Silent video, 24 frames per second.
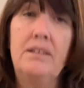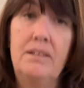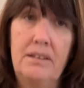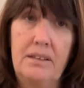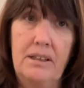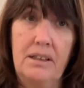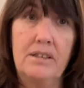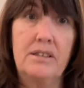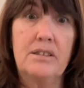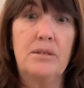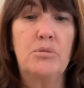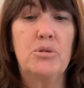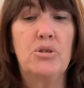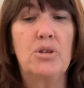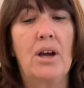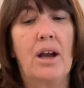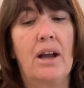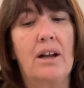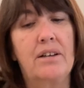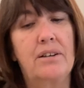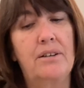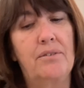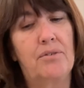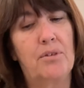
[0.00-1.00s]
Then
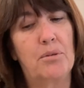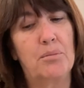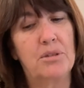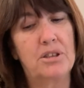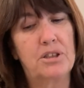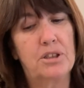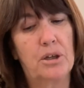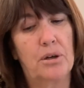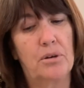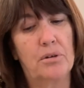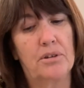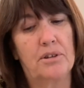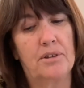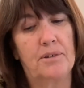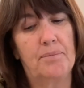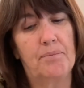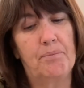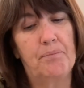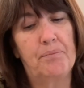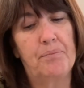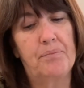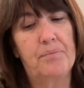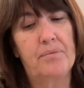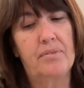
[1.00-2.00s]
subtract it from the total.
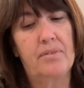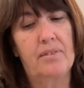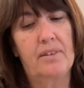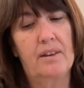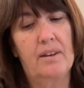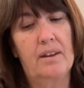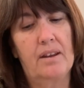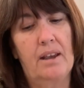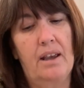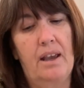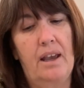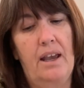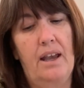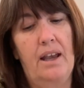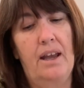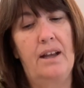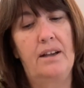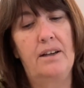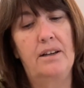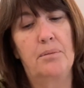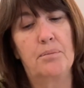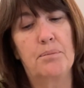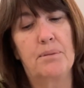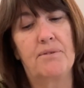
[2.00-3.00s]

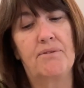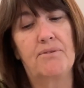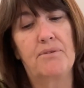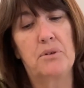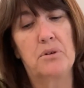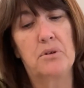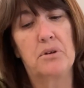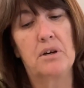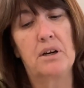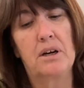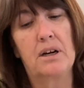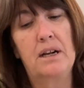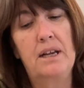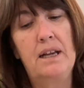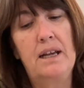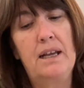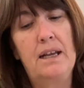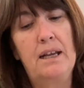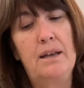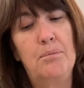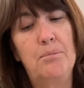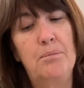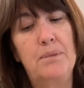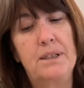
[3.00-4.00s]
And number 4,
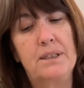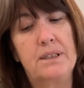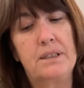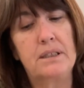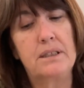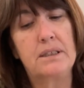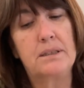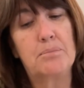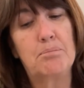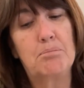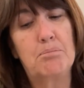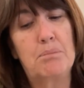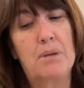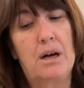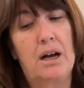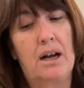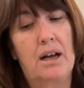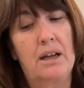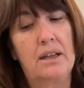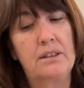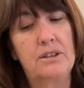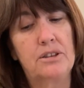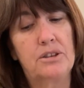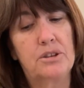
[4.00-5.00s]
Mrs.
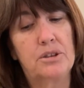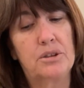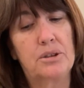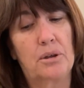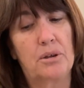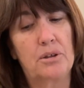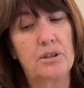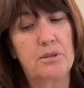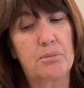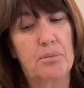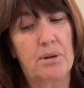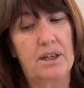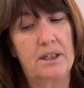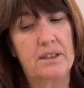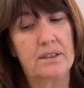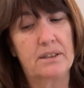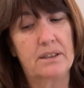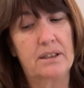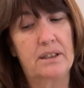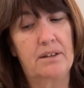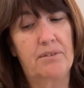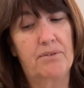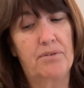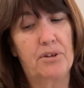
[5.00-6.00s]
Mott sold a
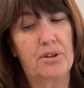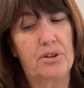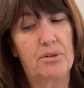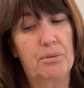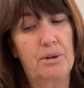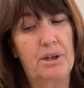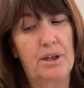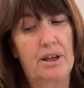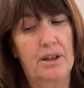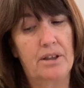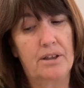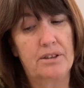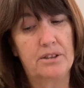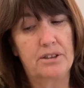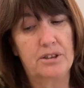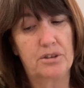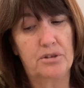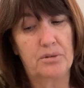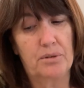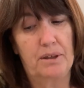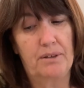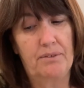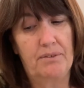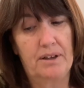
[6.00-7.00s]
bracelet for
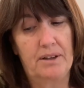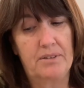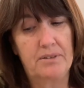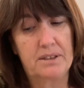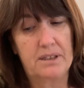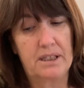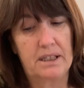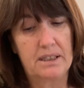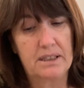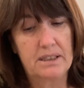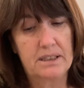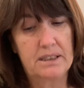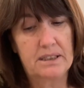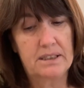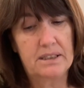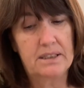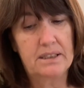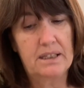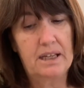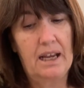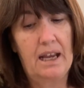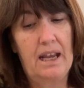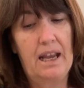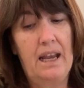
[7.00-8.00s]
$3.25
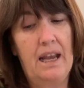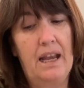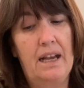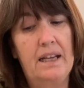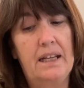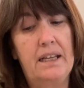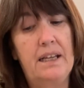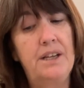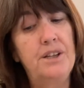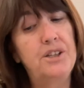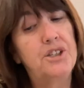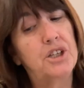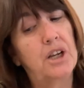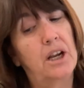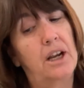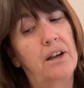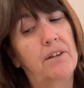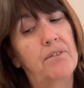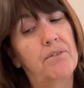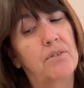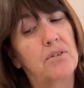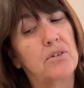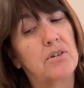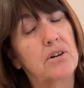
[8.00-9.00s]
and a
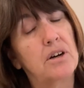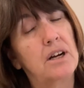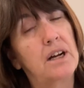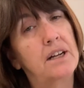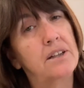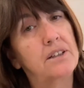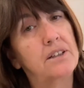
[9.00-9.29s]
keychain for